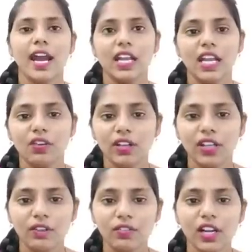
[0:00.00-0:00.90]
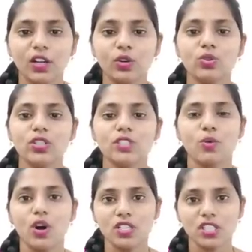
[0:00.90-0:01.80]
and even that will include the
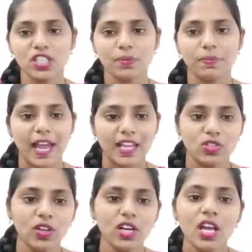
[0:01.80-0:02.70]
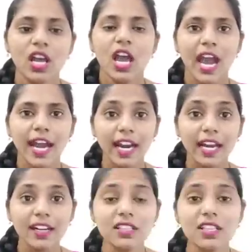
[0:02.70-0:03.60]
sponsorship as well and
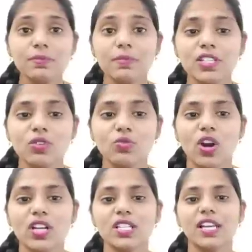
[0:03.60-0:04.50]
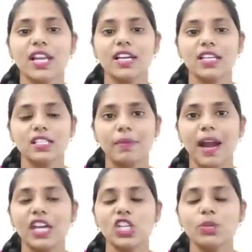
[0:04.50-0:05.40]
under this mission Vatsalya it is a
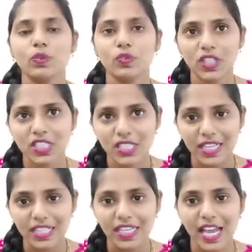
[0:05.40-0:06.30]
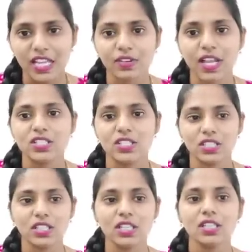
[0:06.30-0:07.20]
partnership between the states and as well as
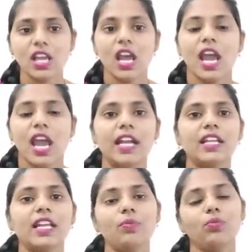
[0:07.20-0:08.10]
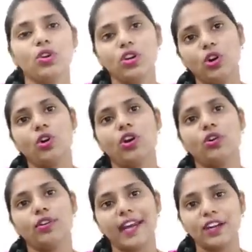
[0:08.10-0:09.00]
districts and they are
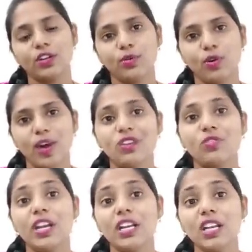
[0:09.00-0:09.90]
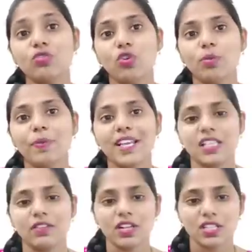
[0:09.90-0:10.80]
trying to provide 24 by
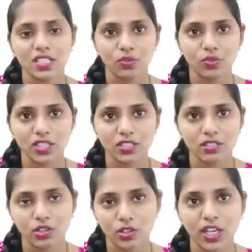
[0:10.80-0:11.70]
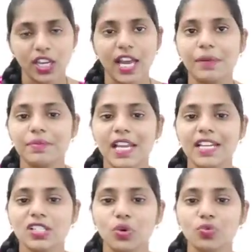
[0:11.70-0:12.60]
7 service okay
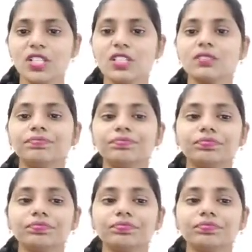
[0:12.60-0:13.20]
helpline service